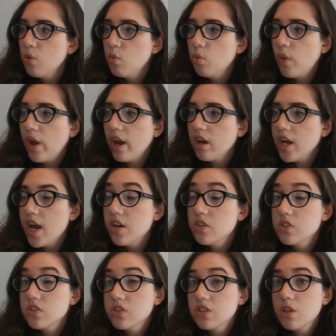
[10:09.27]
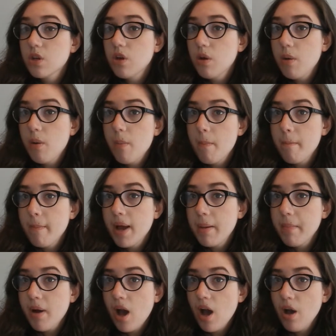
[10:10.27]
Whereas my
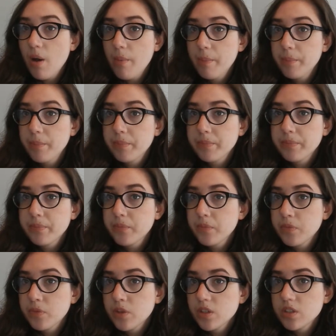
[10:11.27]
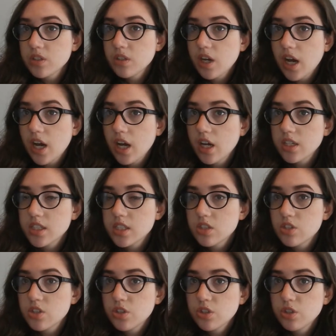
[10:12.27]
mom
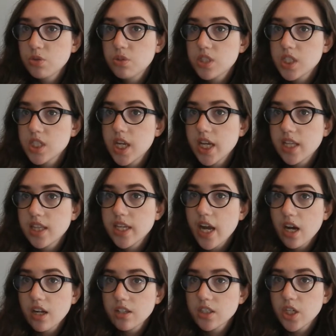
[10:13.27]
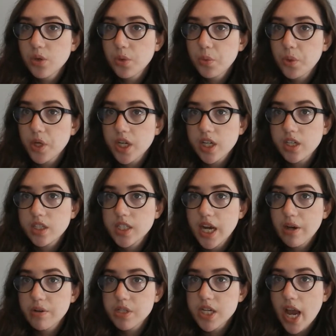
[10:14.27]
used to take the L to go to work
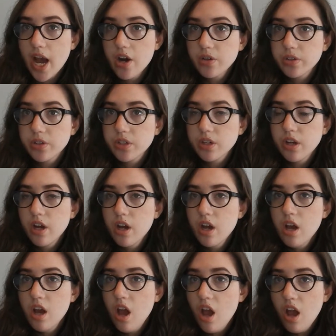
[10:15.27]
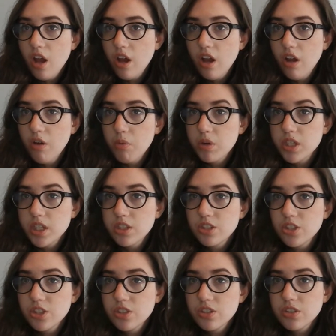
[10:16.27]
downtown, and one day
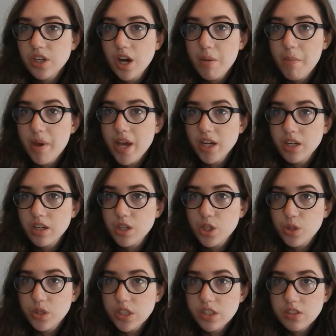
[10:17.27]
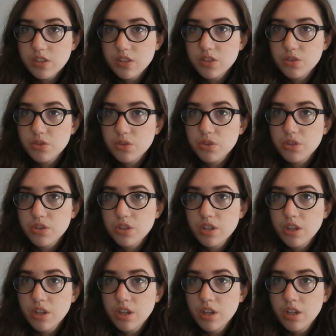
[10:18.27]
she just saw a man in a gorilla suit
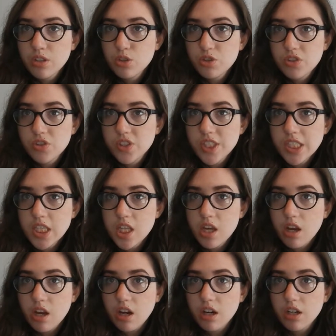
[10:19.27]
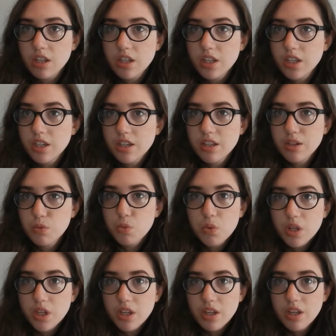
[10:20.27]
just sitting there. Like,
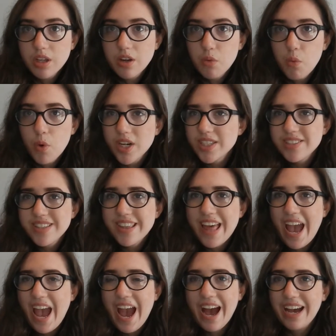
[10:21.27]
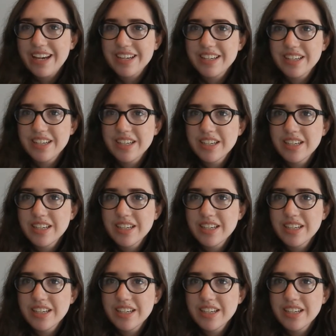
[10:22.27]
what is that?